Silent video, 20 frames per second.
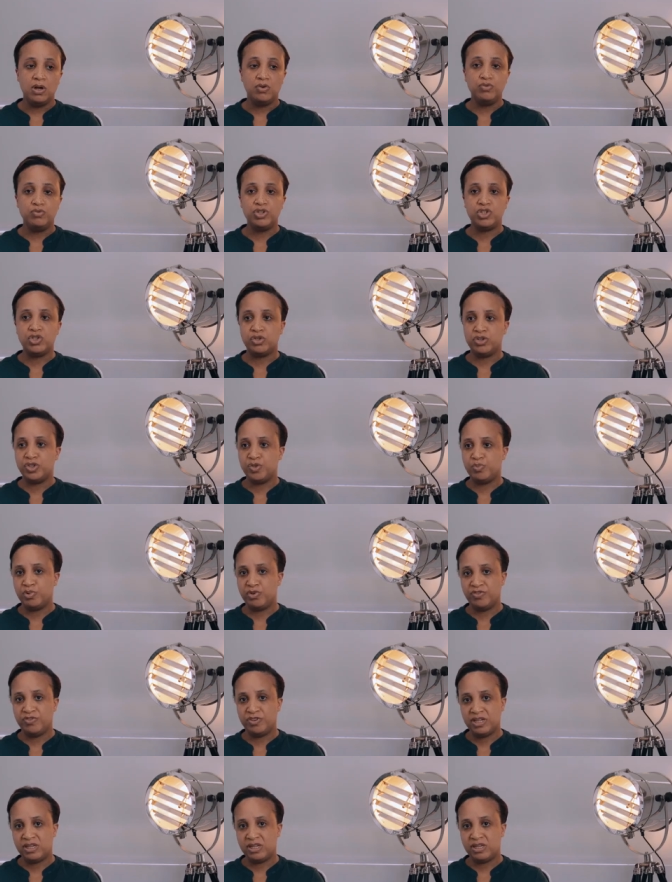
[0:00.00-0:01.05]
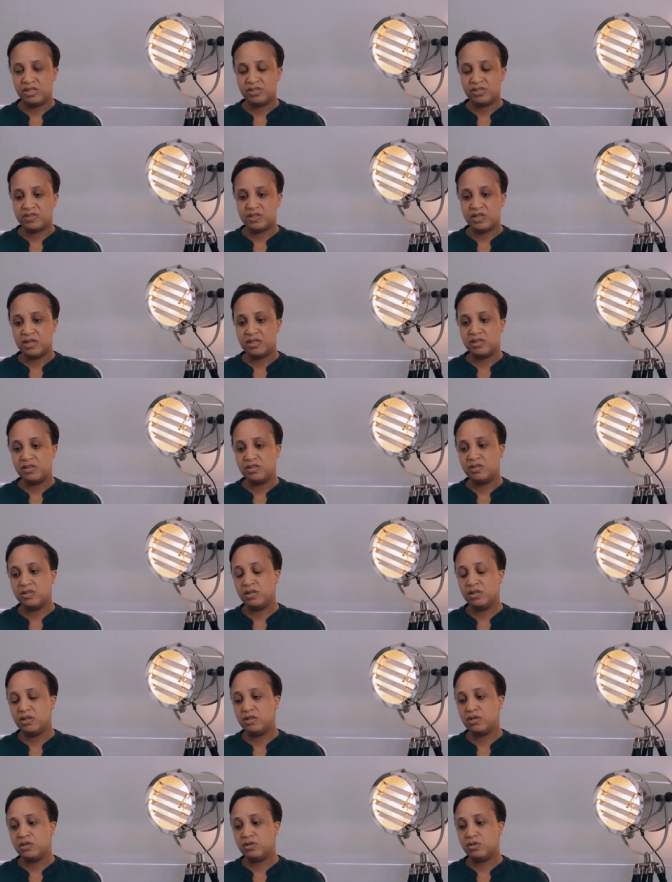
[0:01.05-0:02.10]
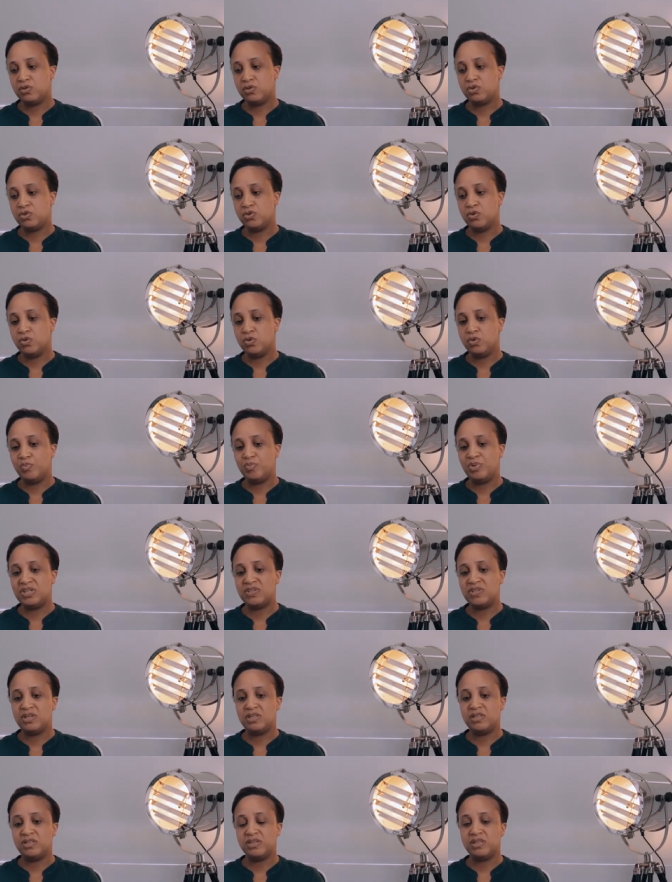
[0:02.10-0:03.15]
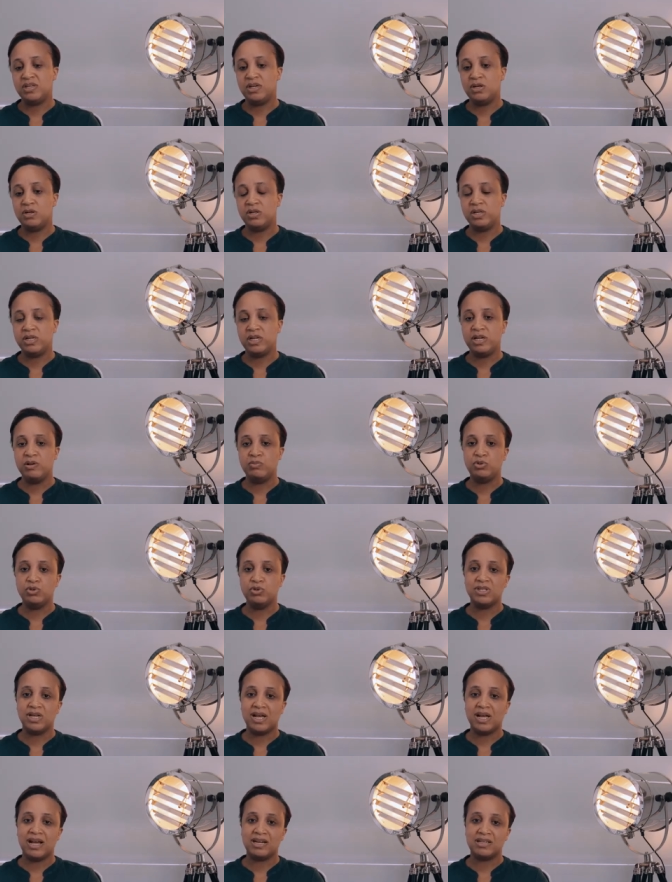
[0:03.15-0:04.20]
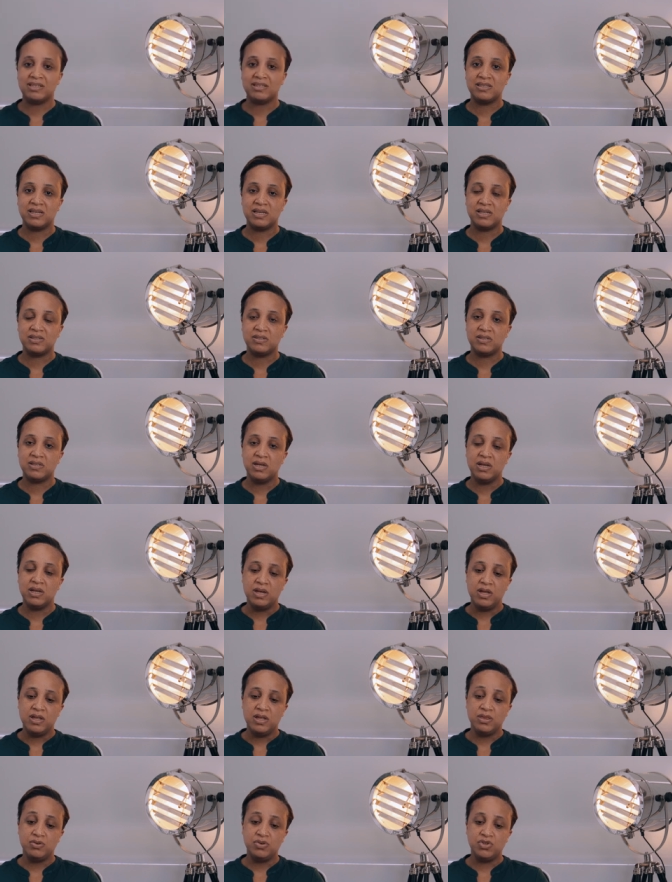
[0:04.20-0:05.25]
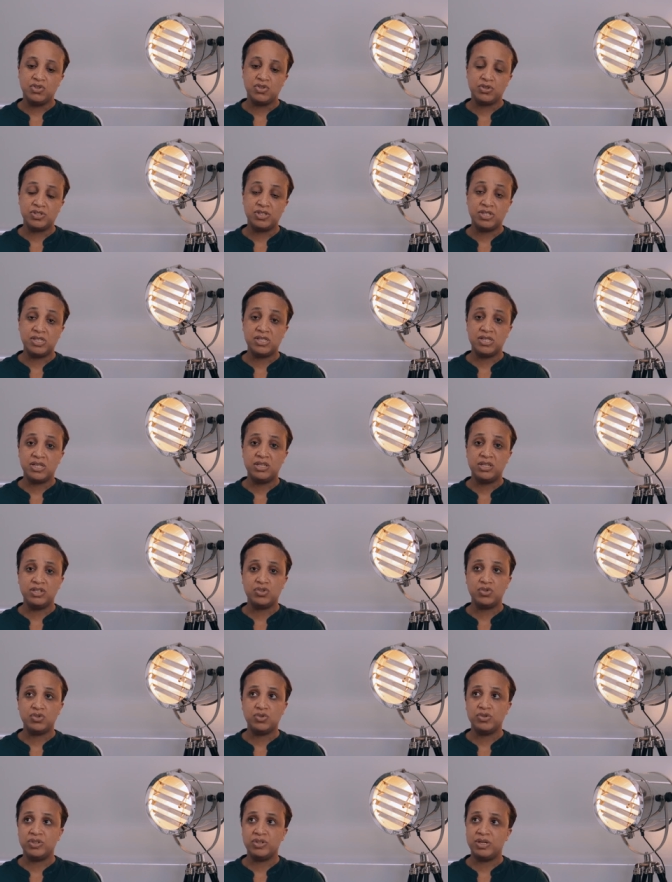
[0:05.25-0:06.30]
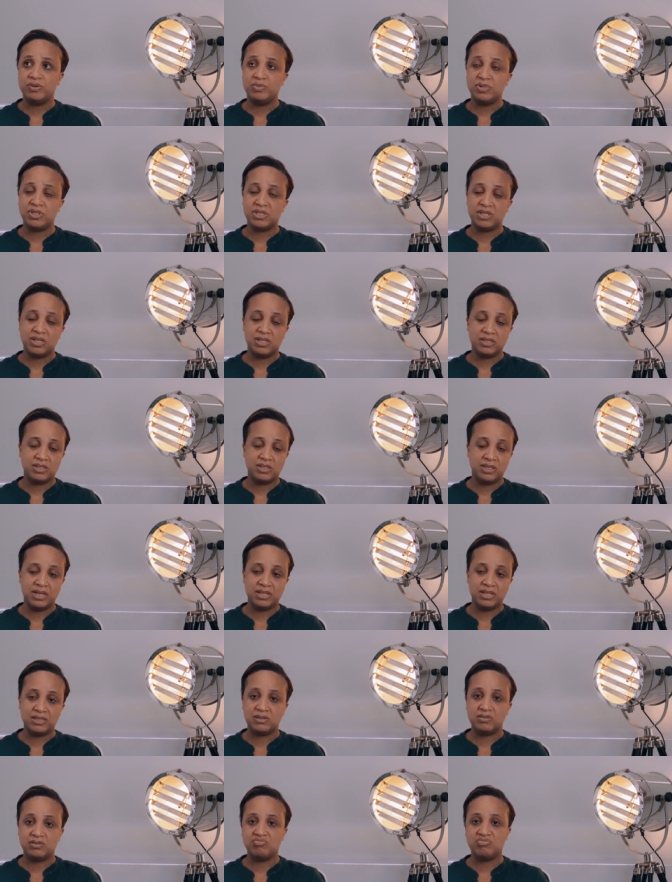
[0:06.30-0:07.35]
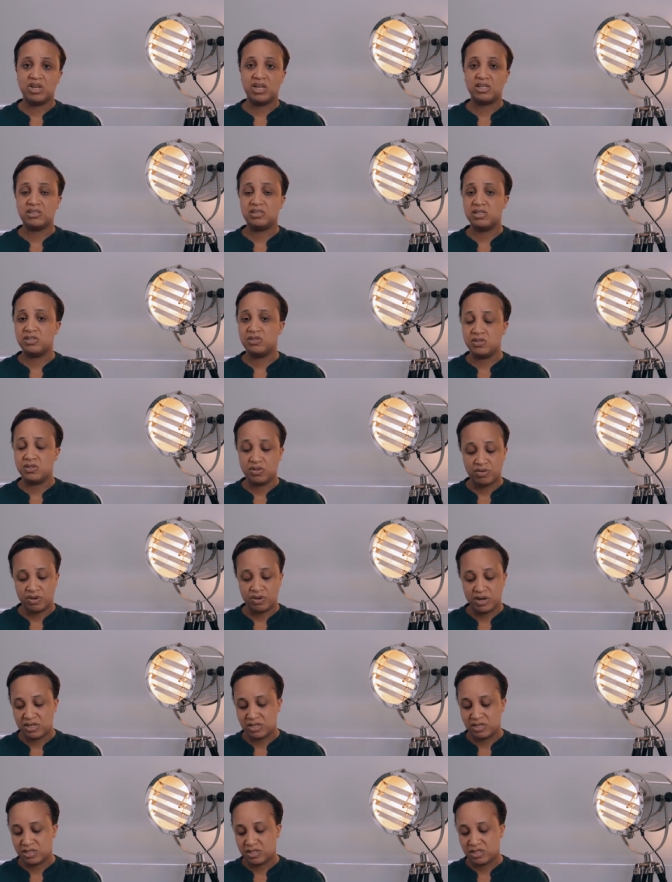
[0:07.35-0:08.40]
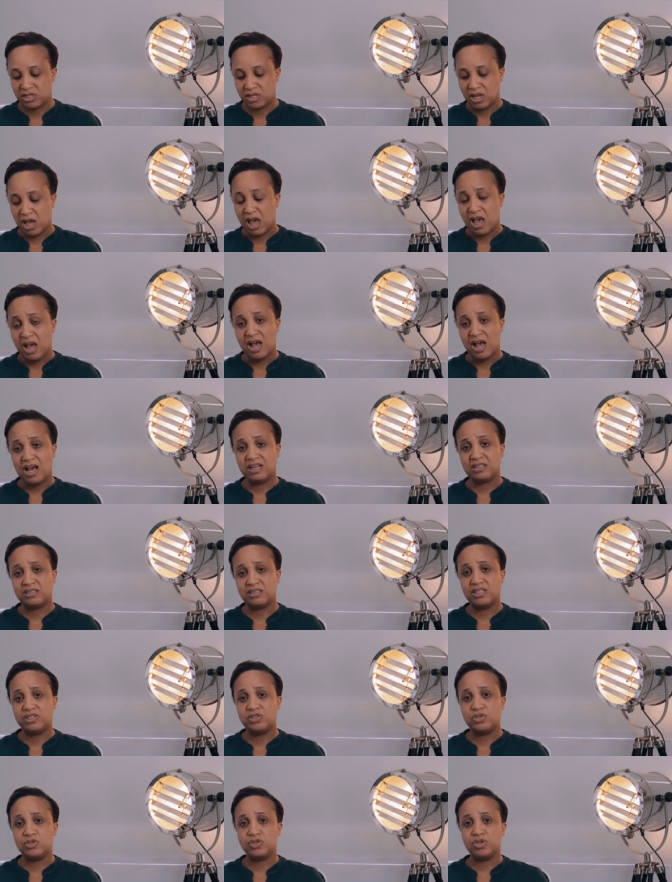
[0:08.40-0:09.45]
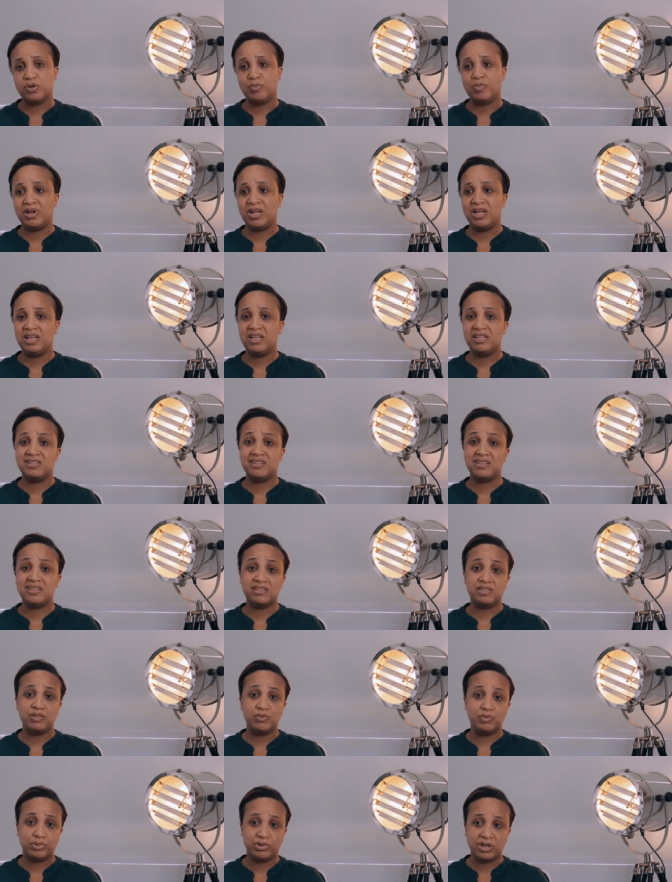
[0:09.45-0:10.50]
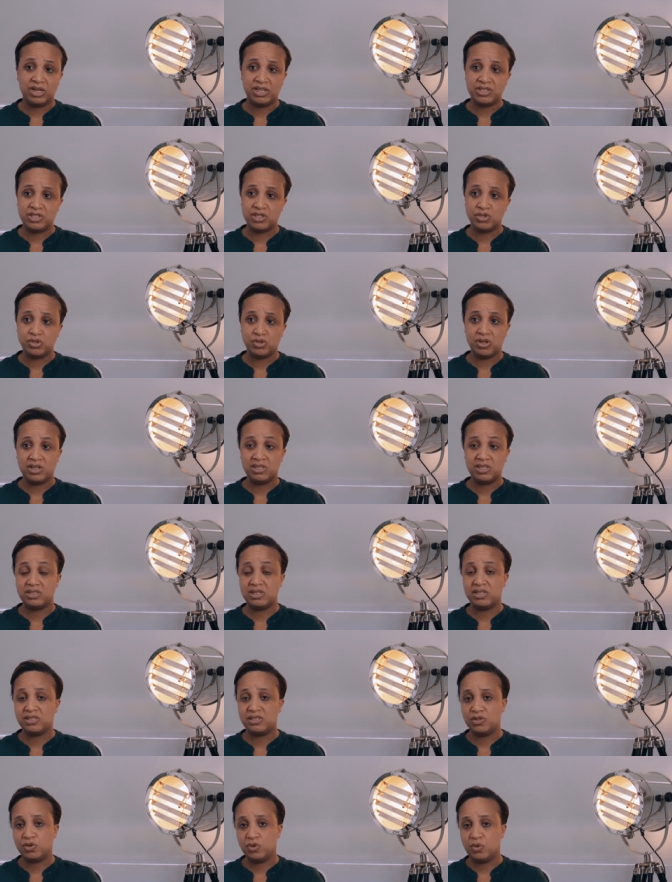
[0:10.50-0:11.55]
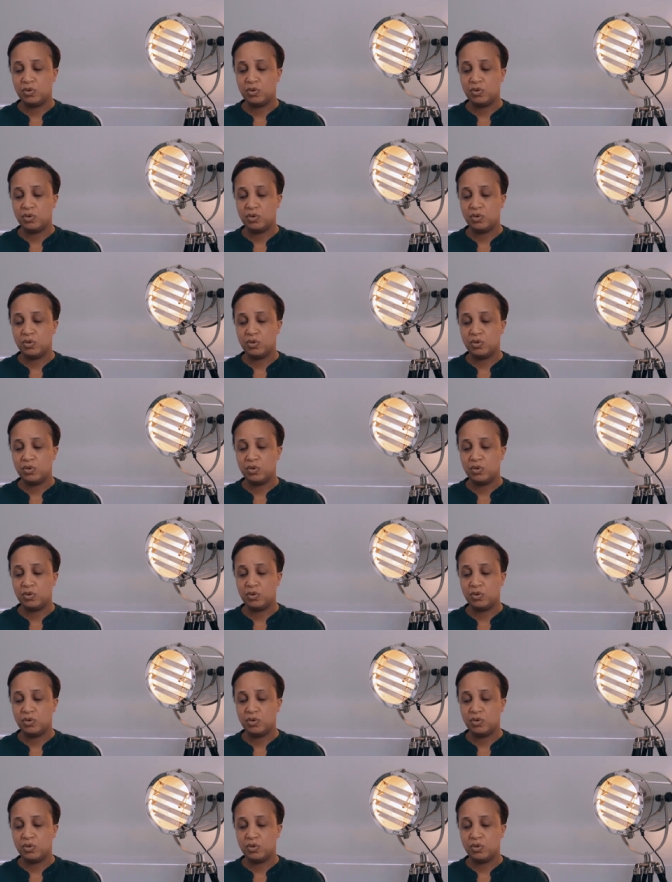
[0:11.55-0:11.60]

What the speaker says: resource providers. And so basically they're unable to access the resources they need to grow their business. That's access to credit, access to supply at certain prices or at certain